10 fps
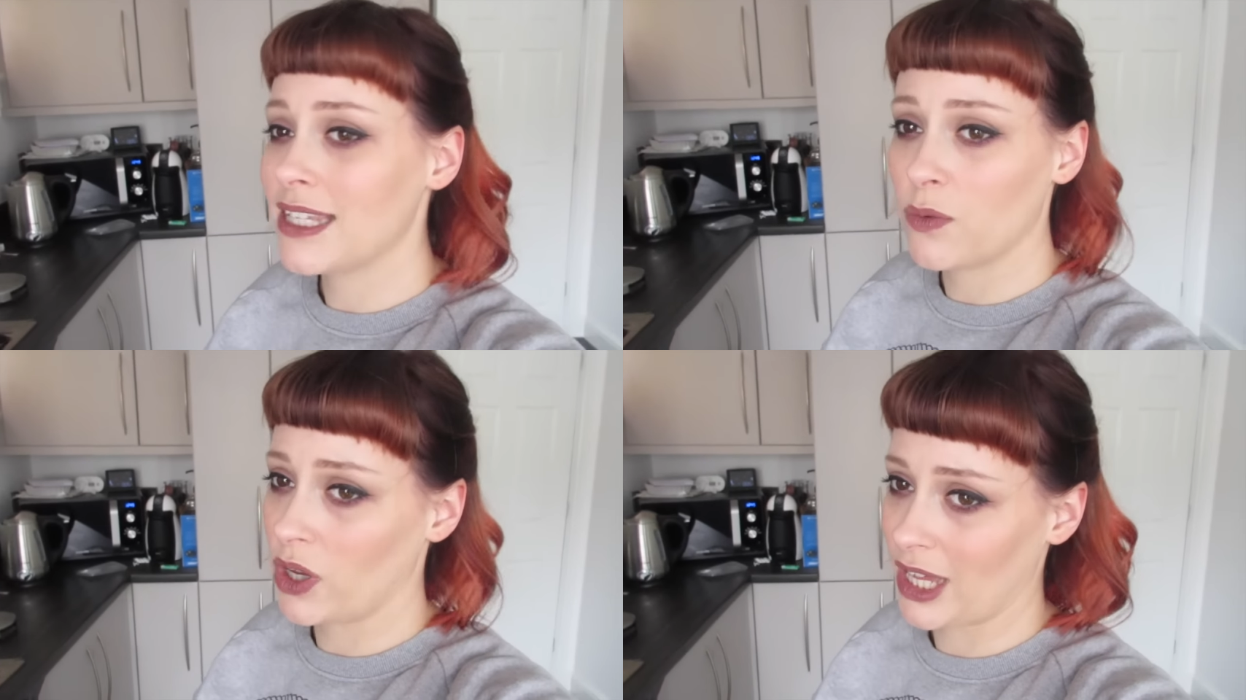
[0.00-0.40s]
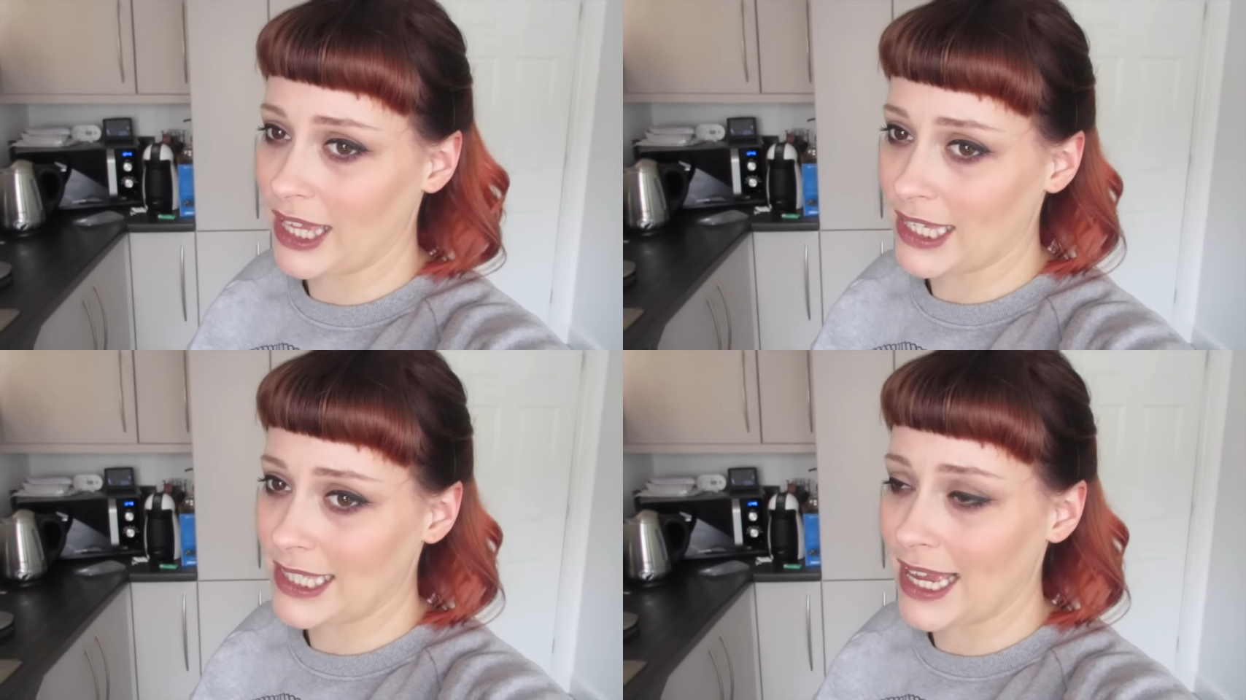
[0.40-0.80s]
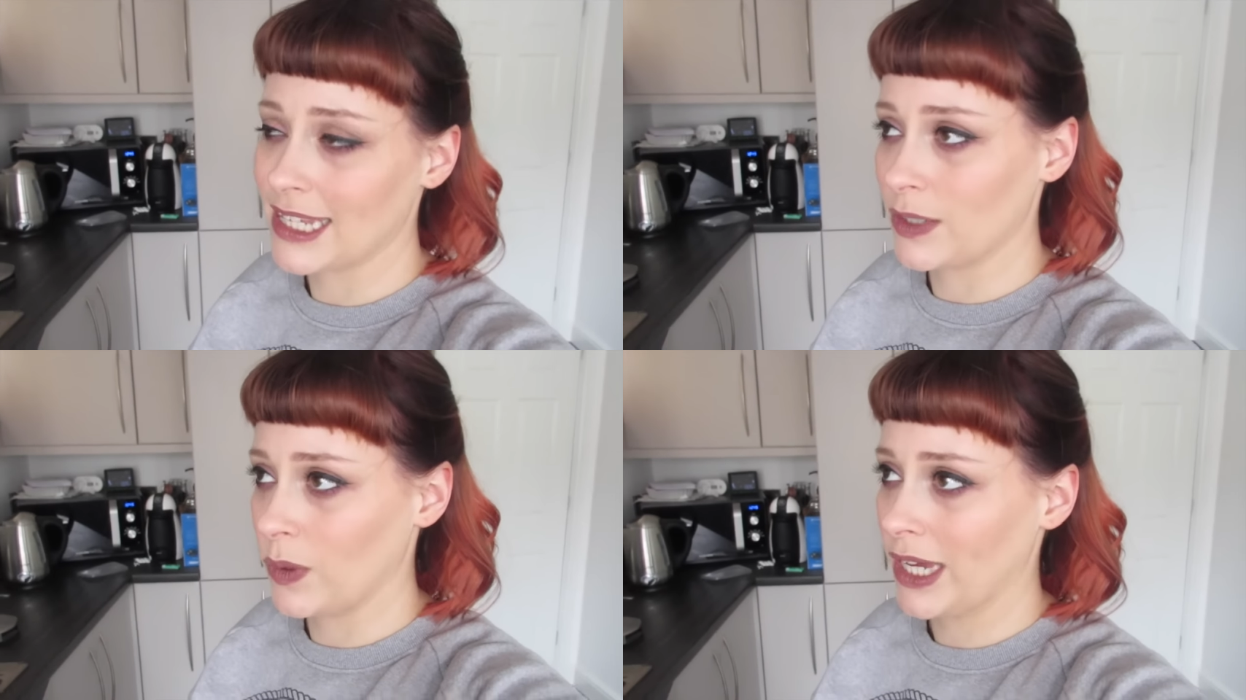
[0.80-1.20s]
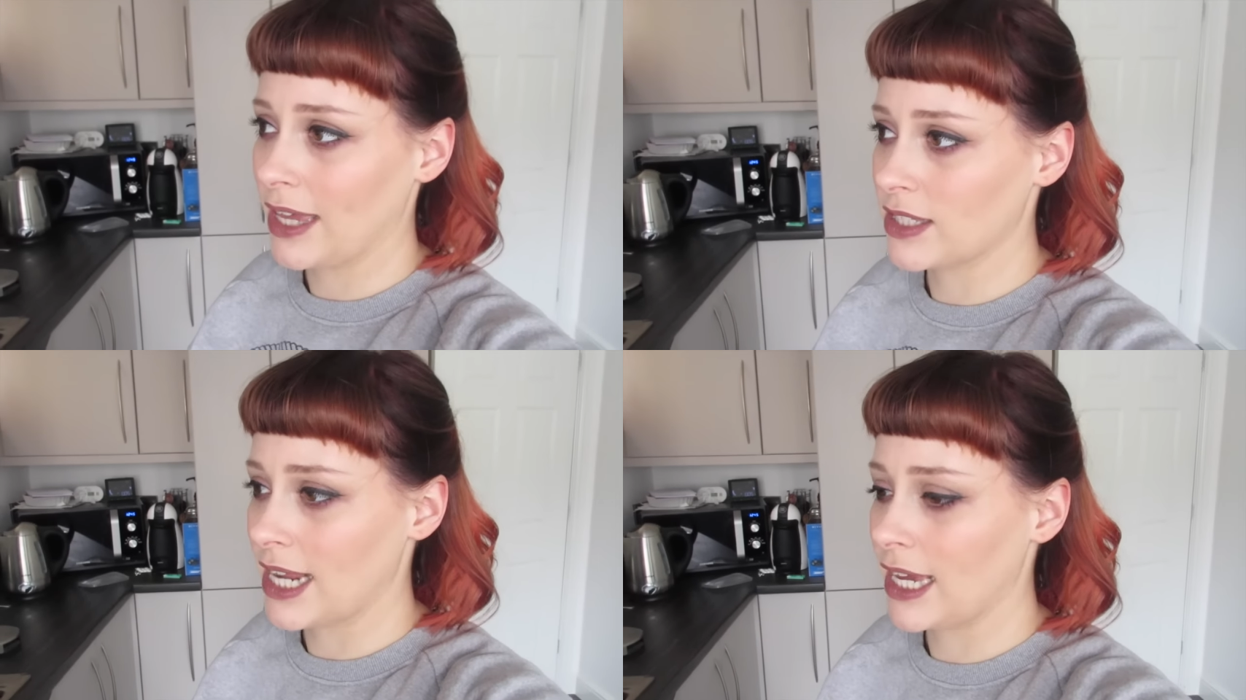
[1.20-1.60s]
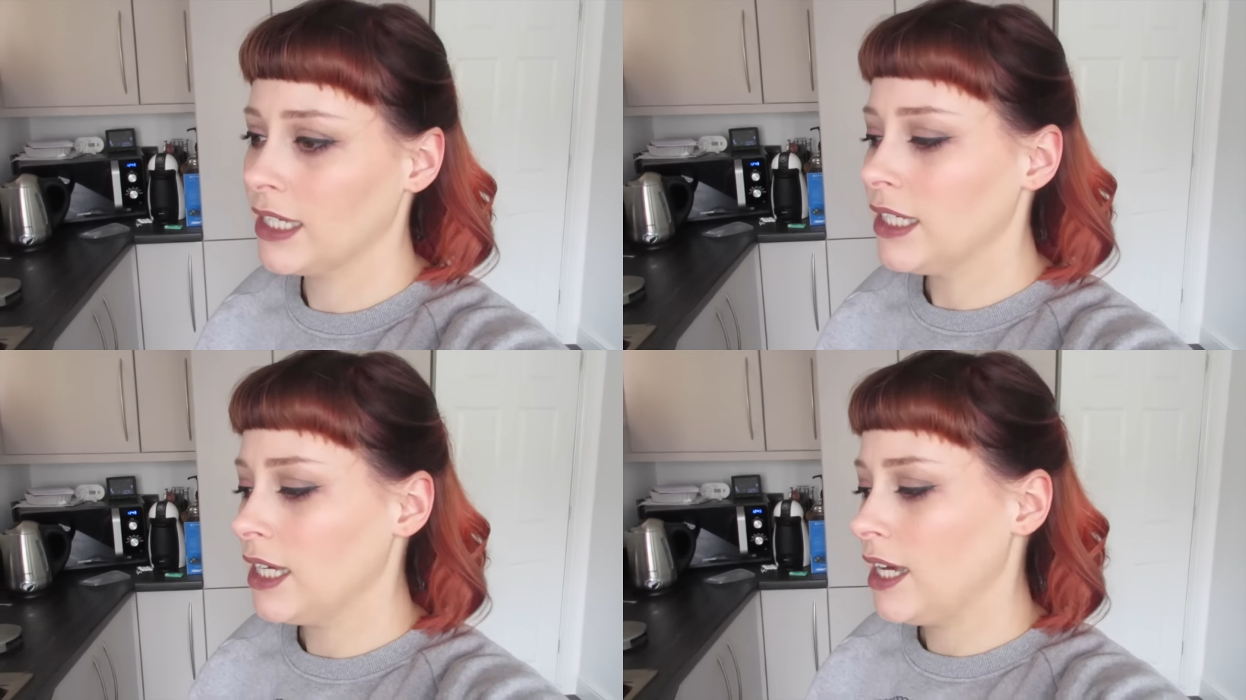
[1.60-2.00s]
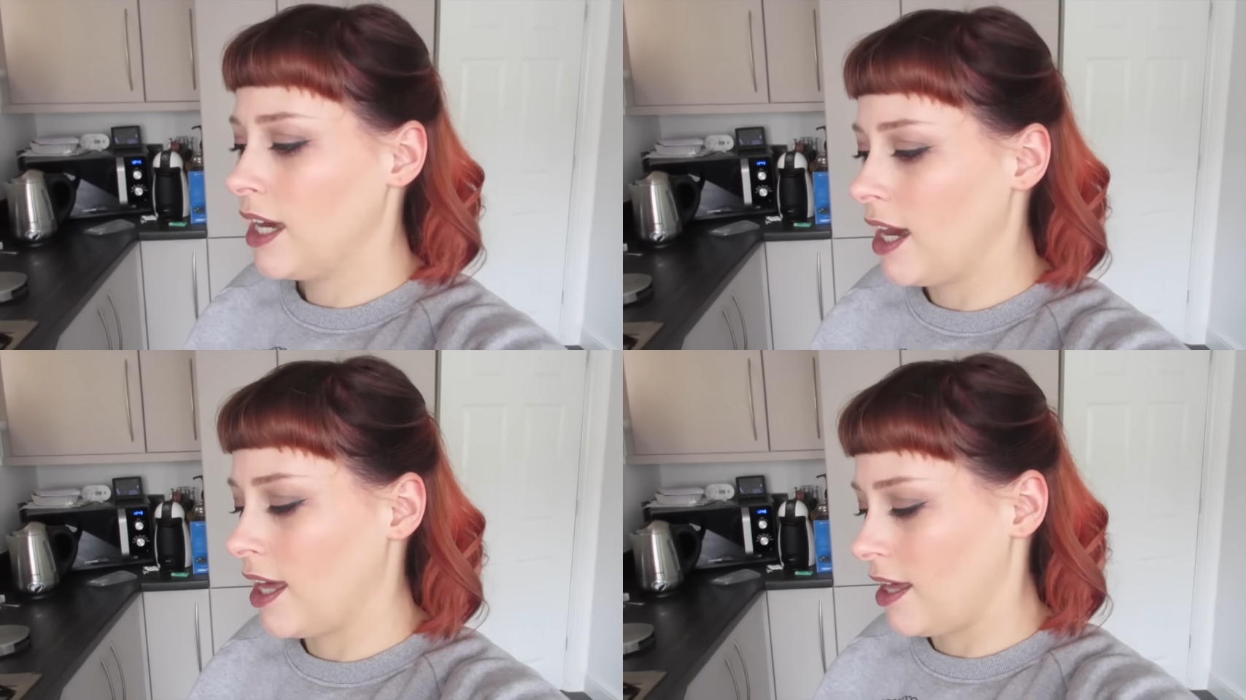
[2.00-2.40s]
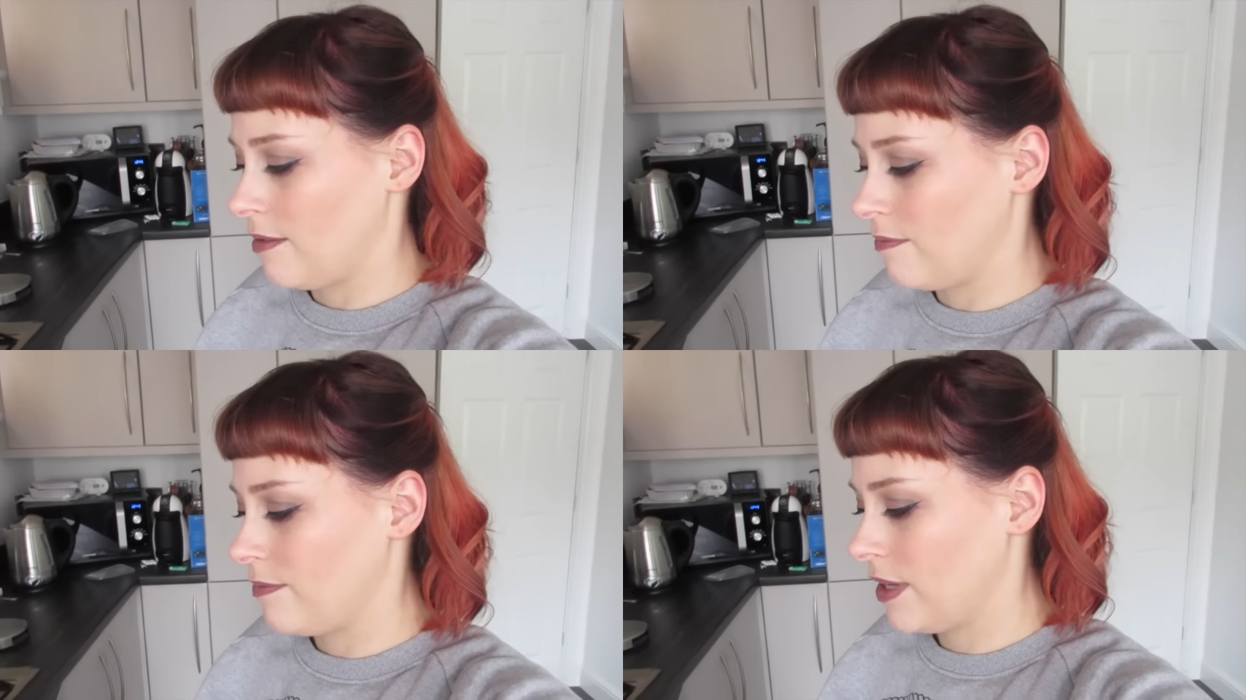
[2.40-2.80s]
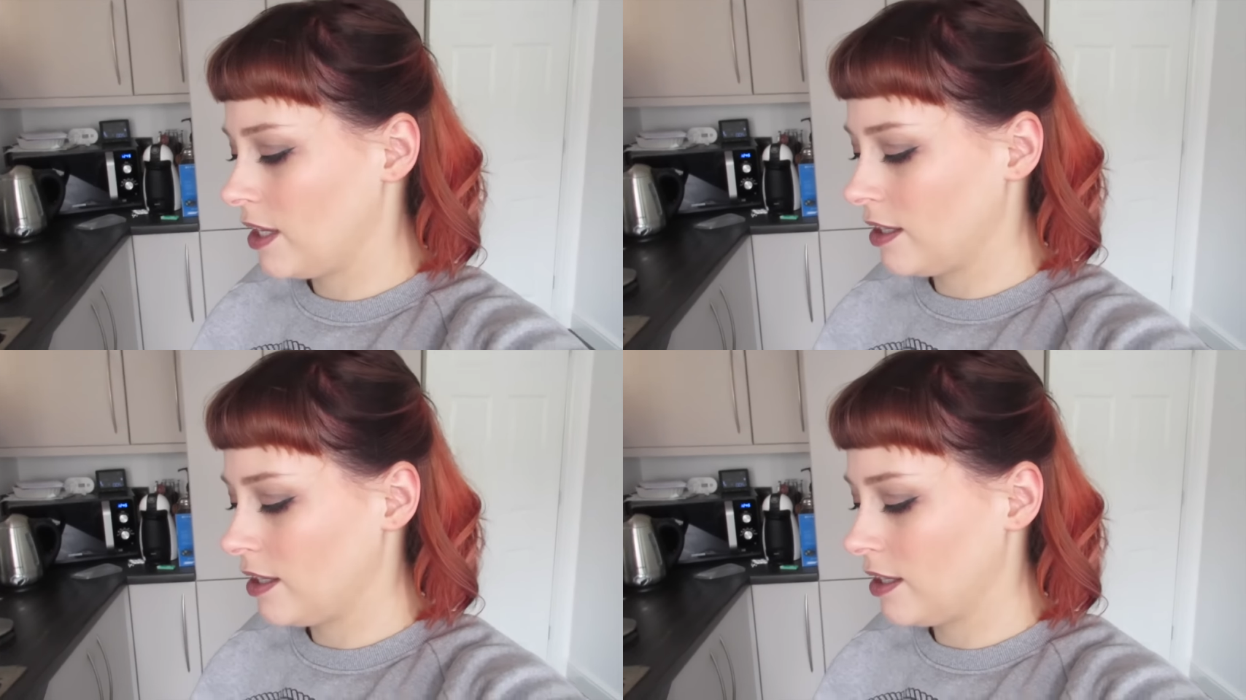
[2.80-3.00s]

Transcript: didn't work out yesterday and didn't work out today. Um,